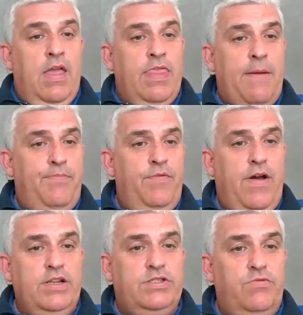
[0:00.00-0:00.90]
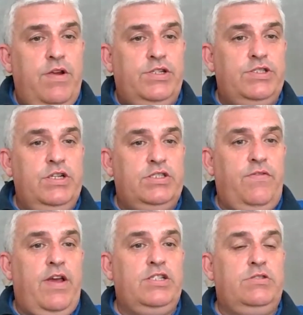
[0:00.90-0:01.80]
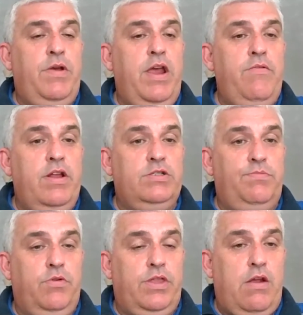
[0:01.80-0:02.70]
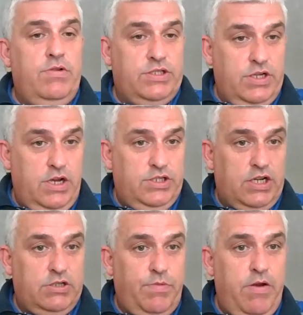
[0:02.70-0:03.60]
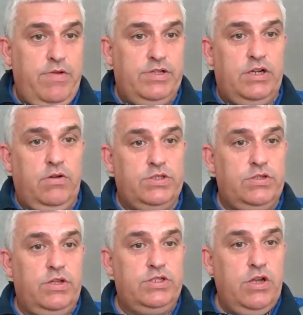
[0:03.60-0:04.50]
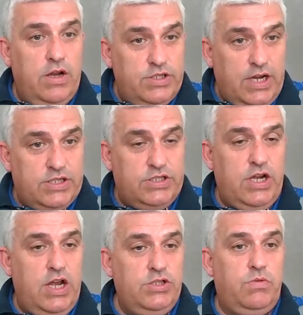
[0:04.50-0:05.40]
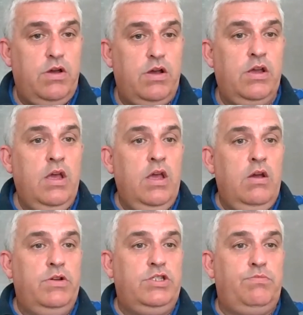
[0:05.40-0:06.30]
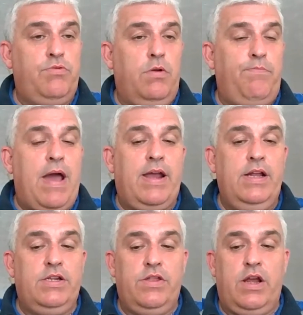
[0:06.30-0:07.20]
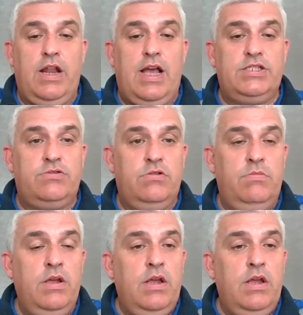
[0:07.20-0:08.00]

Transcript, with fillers: That provides a richness of experience, both our research experience and also this knowledge exchange work, which is brought back into the classroom,